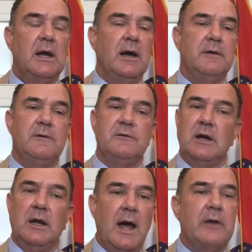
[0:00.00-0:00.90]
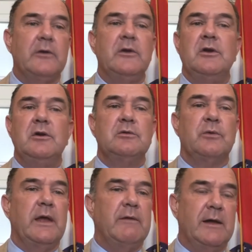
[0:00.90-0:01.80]
You've seen a lot on the news where
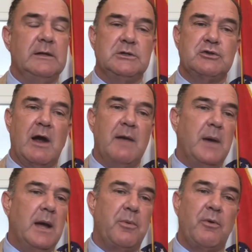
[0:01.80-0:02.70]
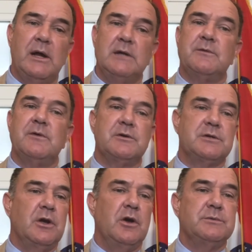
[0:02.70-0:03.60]
they've had these drive-by parades from nursing
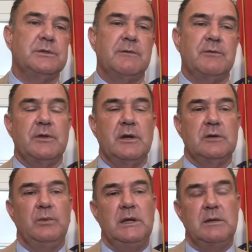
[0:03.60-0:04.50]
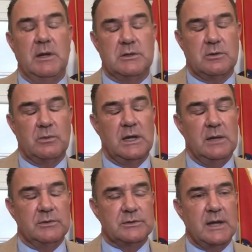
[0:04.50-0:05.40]
homes and different things. We need to make sure we keep
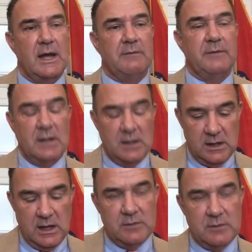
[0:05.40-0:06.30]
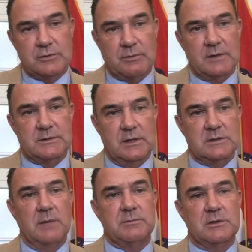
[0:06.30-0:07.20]
the staff and those residents
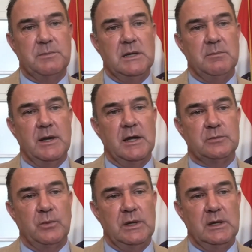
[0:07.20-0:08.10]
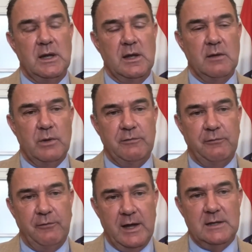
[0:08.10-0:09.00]
up to speed. But as we
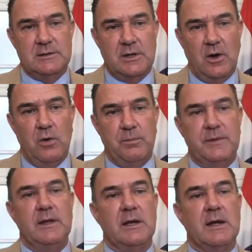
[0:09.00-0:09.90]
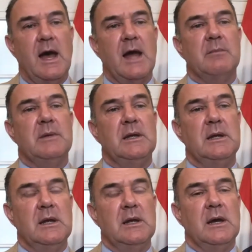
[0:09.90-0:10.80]
phase open the economy,
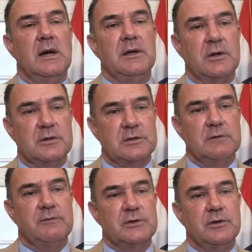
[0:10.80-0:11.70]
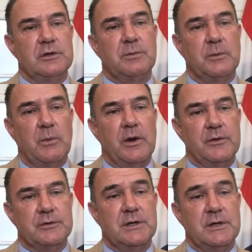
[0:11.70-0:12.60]
Nursing facilities will be one of
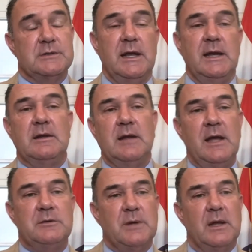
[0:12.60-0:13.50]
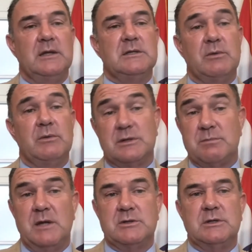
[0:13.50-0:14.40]
those things. And last but not least, I would just
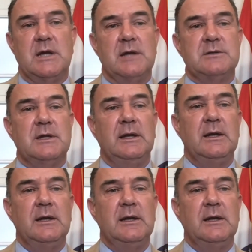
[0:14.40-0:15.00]
mention testing.